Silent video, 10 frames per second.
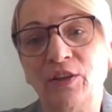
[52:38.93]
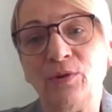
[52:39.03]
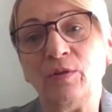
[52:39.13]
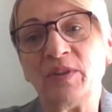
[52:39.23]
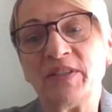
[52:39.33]

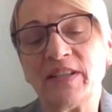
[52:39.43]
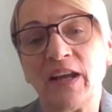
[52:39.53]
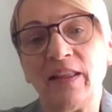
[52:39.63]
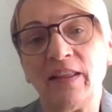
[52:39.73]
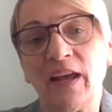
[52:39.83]
you would
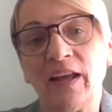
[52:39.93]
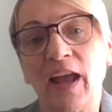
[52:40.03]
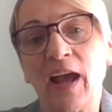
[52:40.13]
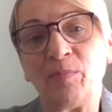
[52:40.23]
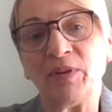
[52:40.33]
say that
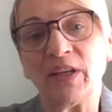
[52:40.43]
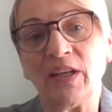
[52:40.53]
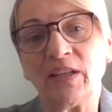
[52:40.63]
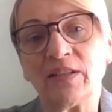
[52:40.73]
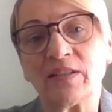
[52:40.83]

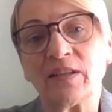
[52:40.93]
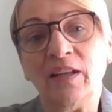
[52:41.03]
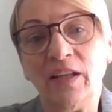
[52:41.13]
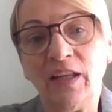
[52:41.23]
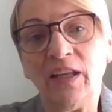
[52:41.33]
applicants
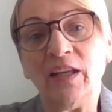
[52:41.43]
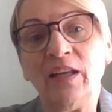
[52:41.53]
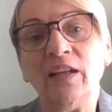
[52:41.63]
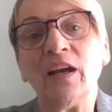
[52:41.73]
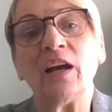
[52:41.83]

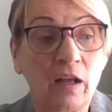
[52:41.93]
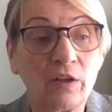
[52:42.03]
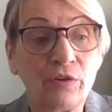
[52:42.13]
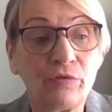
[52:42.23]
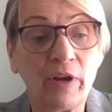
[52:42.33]
need a
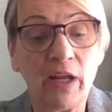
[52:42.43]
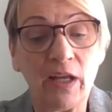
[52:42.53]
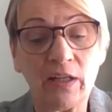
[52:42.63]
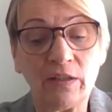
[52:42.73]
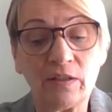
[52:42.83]

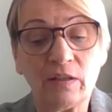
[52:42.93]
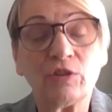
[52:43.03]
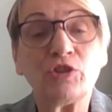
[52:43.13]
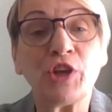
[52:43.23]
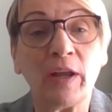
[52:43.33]
grant
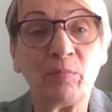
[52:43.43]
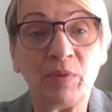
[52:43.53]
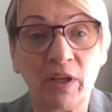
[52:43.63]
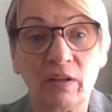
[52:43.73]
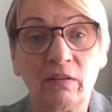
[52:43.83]

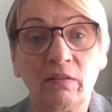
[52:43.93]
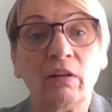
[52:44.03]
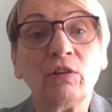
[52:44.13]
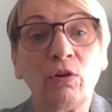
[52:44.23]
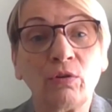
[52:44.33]
champion, a
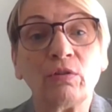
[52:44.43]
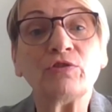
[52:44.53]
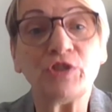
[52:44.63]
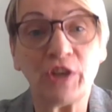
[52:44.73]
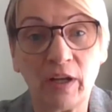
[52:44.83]
local
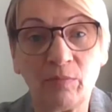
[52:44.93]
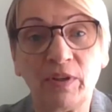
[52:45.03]
champion,